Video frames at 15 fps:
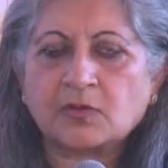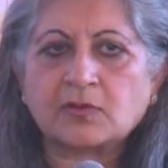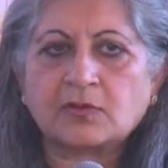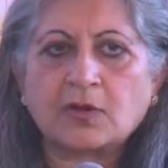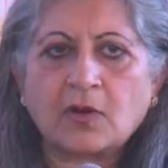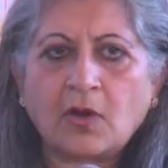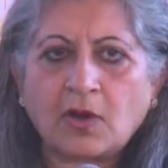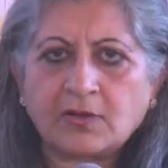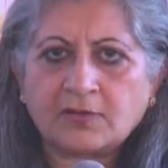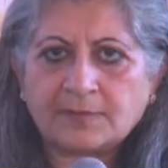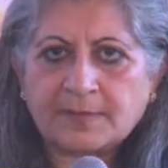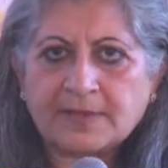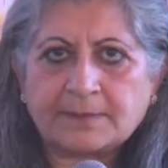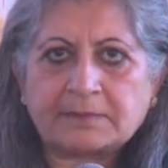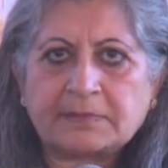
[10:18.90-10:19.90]
to a lot of
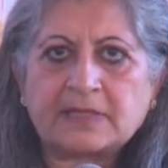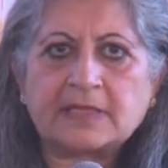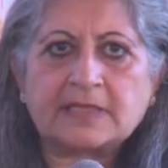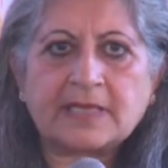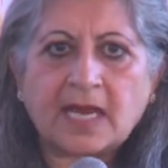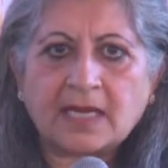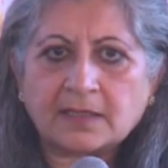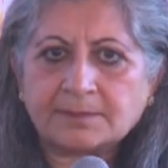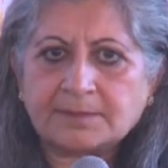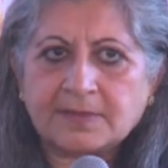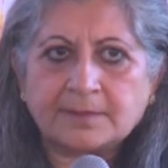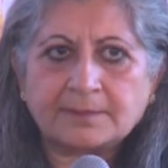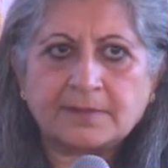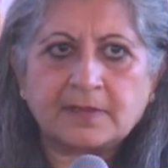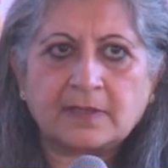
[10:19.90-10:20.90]
people, young
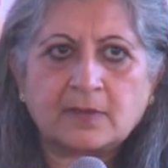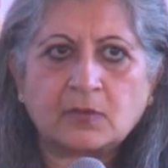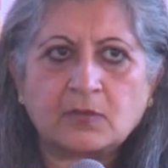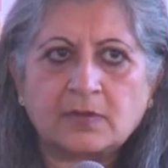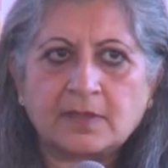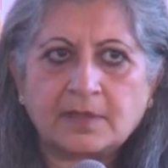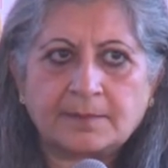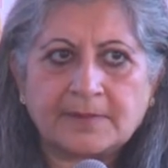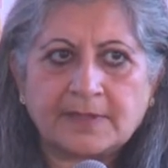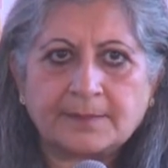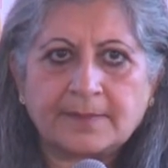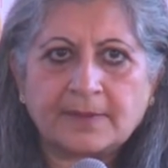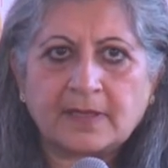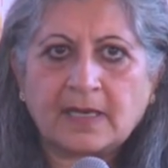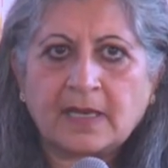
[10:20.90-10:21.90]
people, older
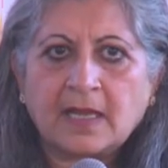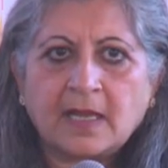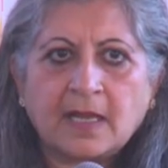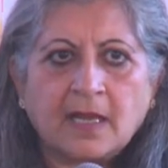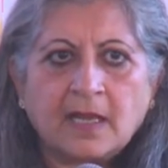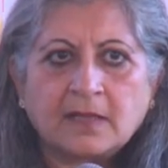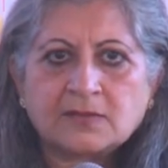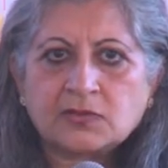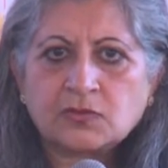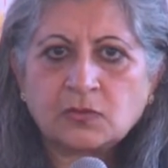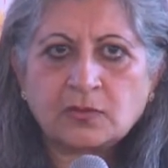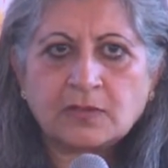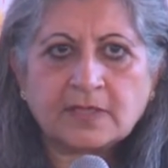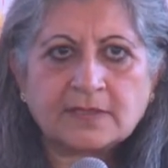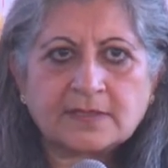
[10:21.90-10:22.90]
people,
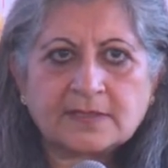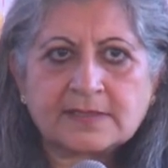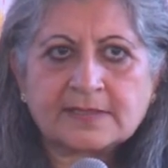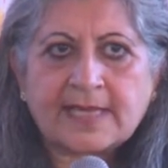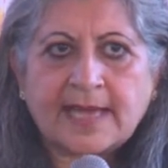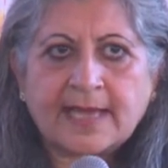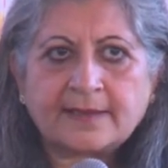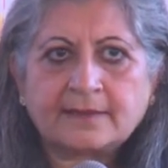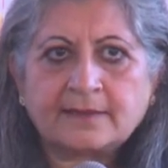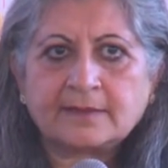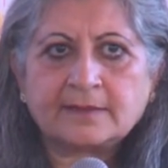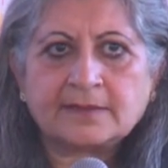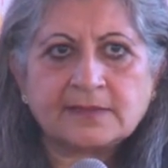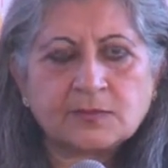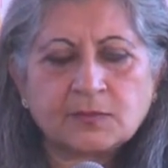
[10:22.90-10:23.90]
students, and
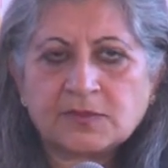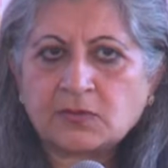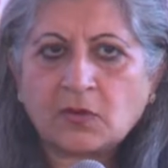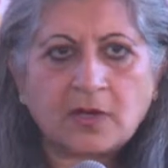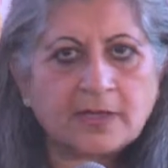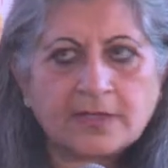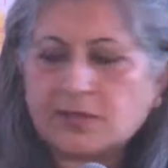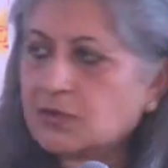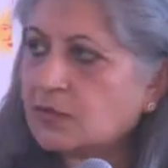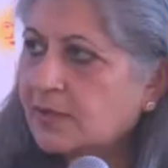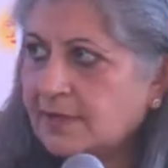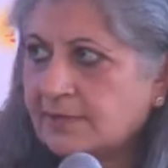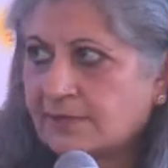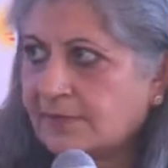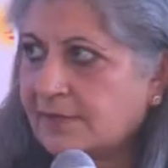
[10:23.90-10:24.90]
this was all
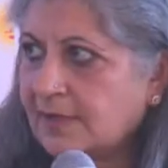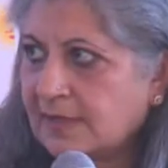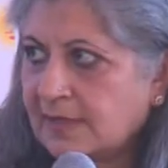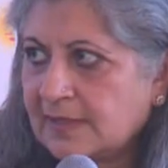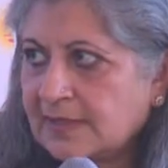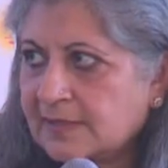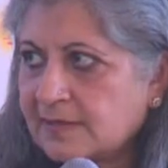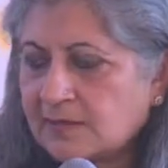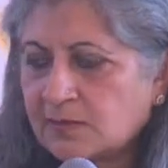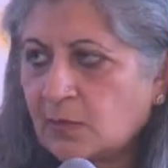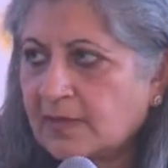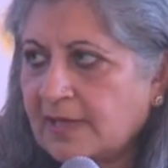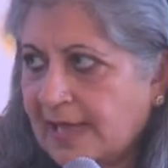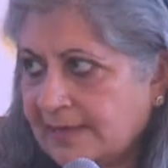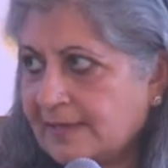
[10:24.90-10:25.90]
intuitive. This is
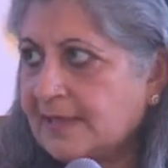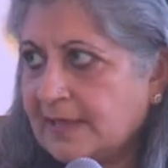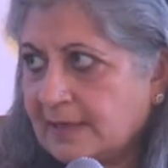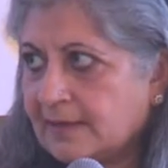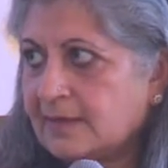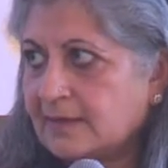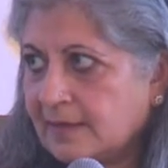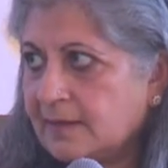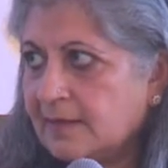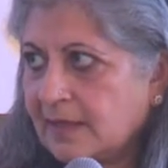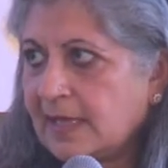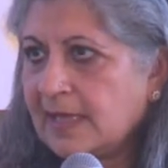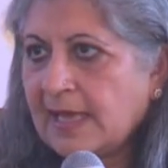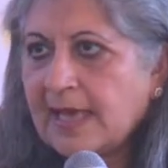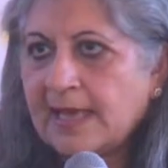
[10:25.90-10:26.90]
what I think.
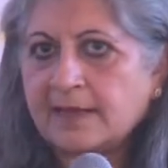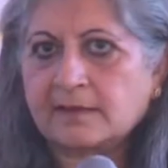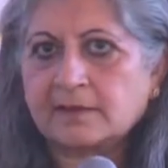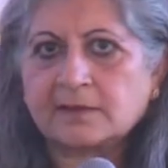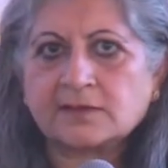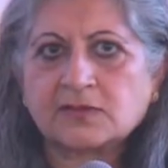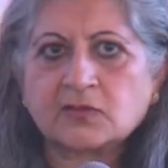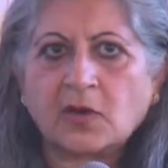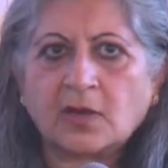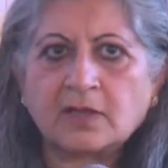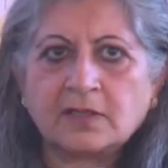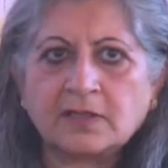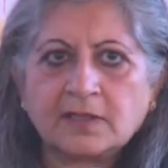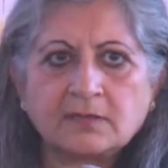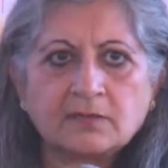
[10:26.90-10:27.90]
And the
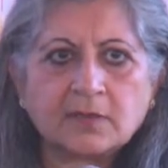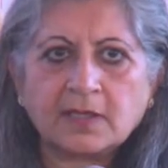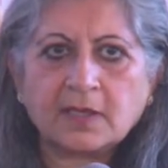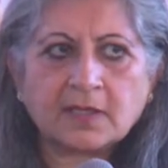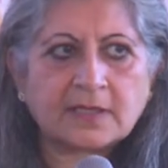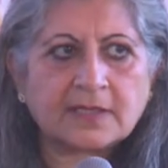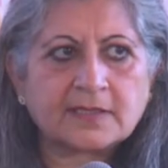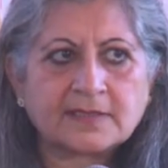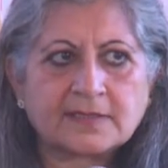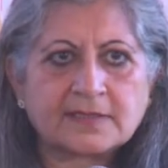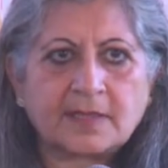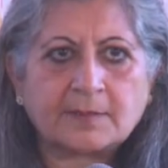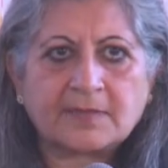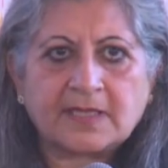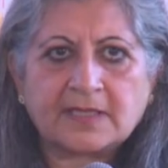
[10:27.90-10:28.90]
scholarly work is
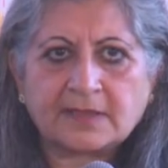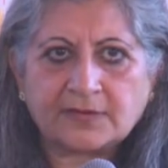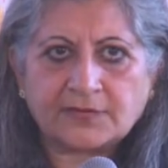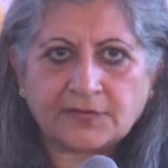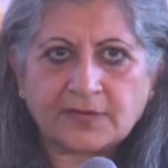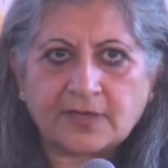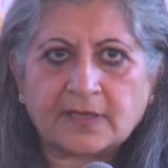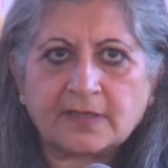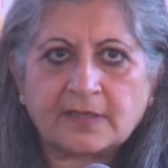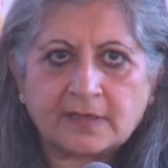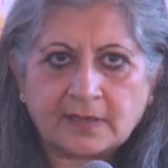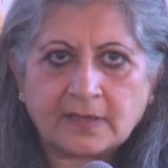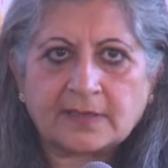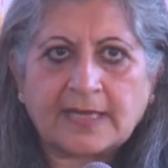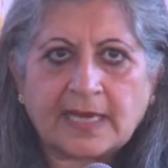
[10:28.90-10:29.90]
something
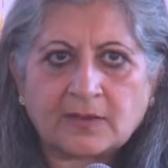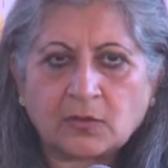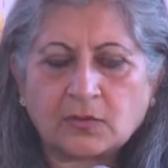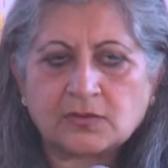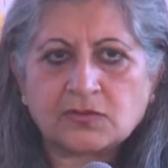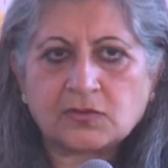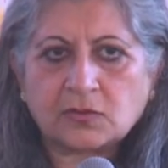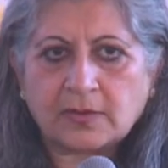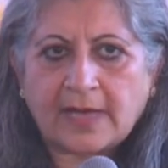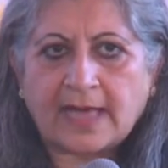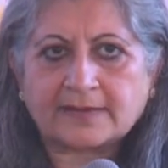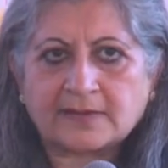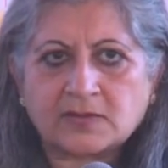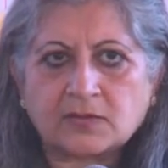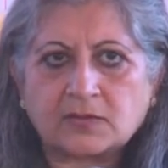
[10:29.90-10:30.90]
different. That also
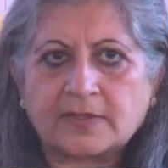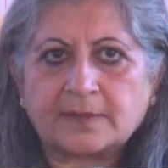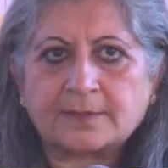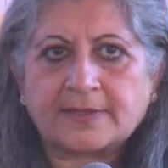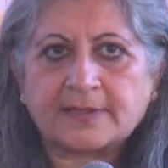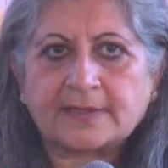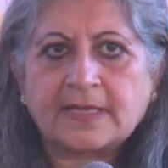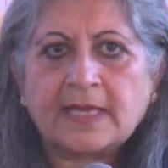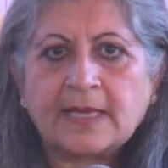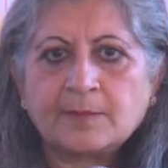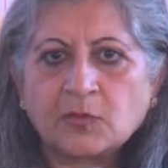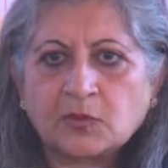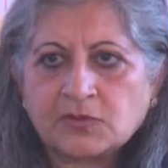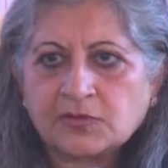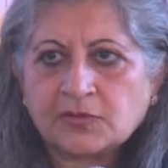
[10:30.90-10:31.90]
adds to it. But
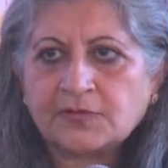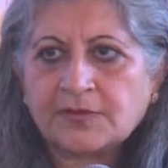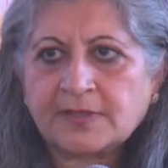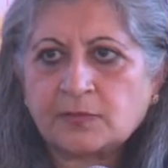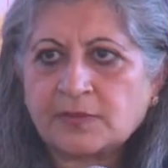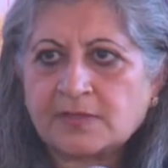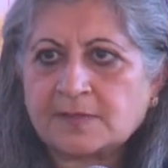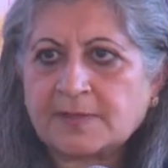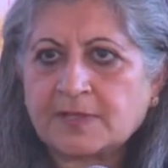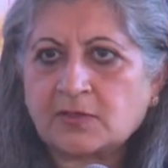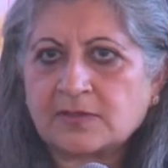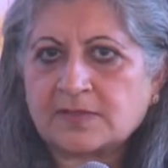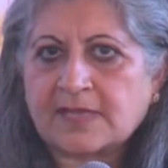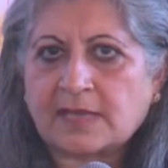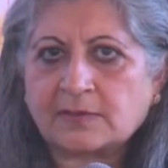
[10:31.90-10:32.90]
most of it was
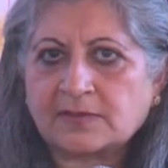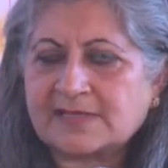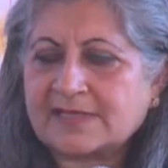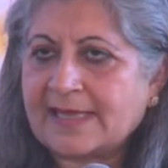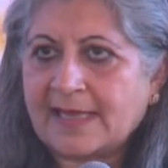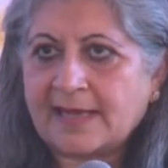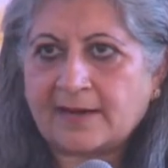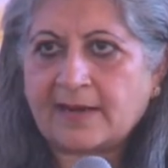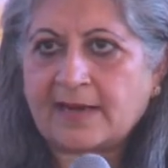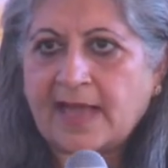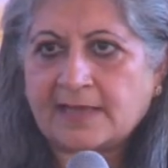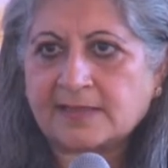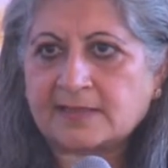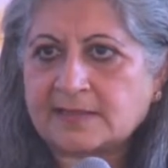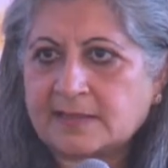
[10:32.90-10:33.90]
because I was there, and
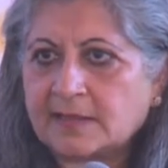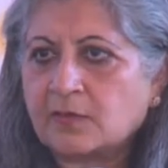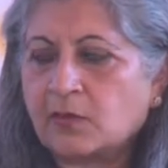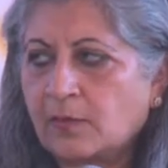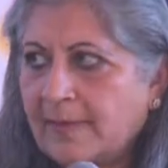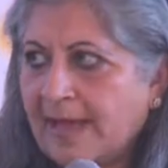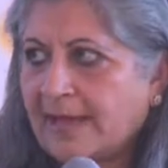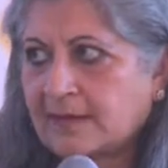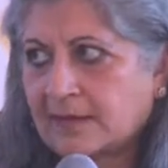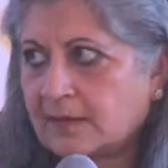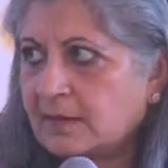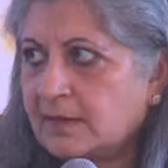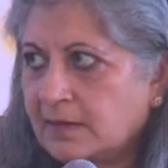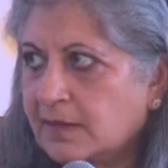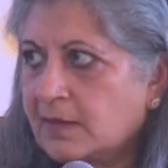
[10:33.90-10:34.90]
I still go back
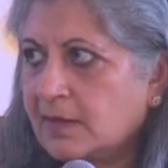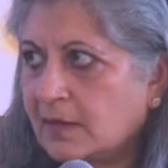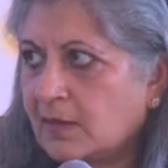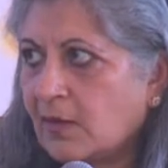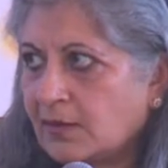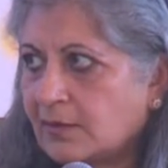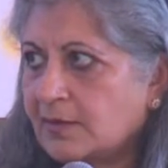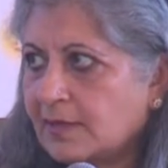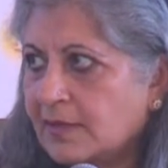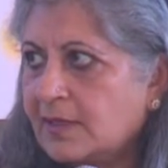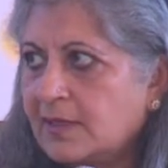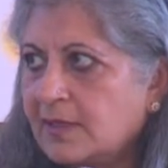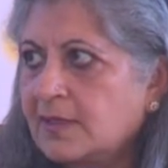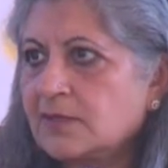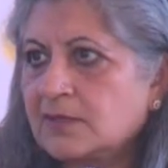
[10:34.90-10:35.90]
a lot.
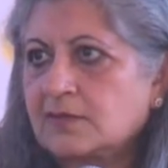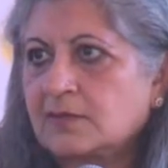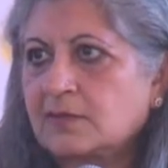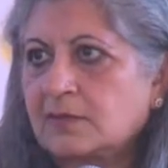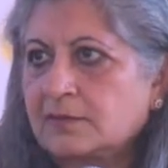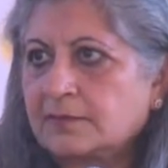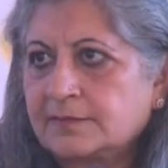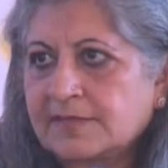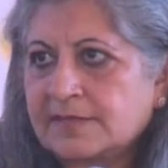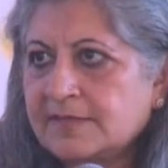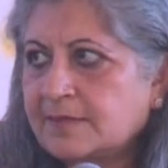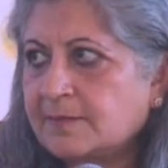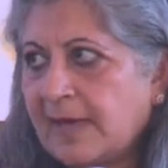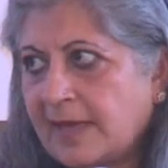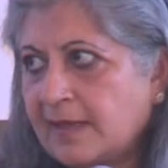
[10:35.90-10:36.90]
So this
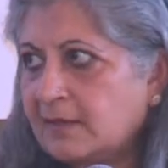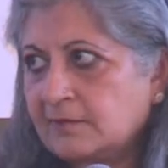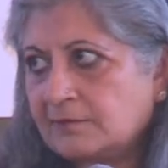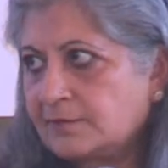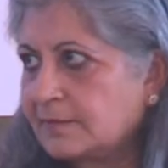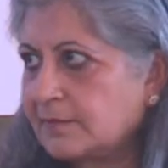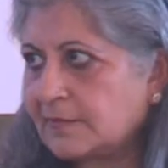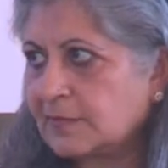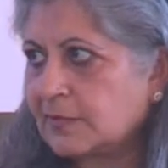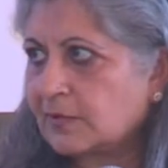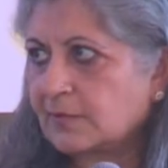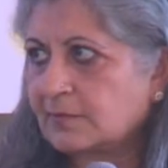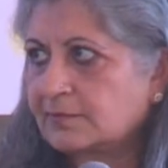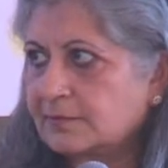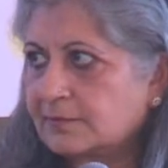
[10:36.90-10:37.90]
is my,
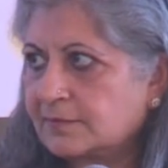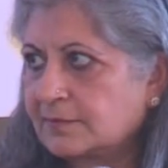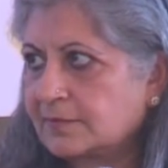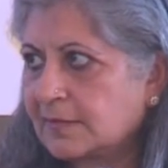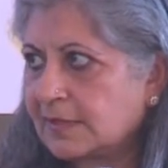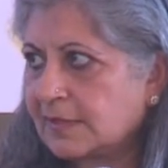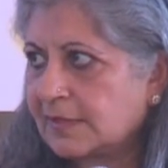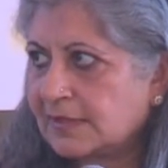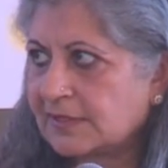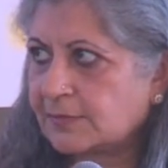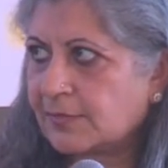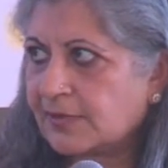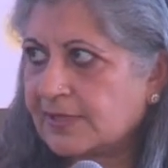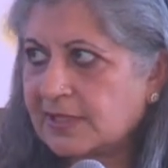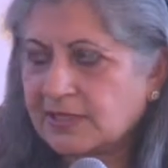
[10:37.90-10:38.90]

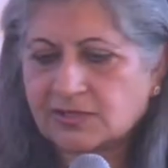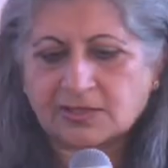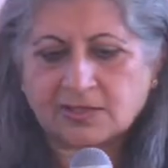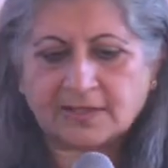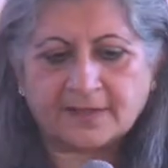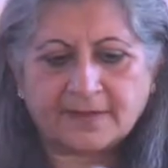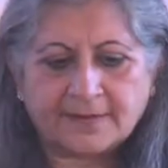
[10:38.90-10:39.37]
interpretation.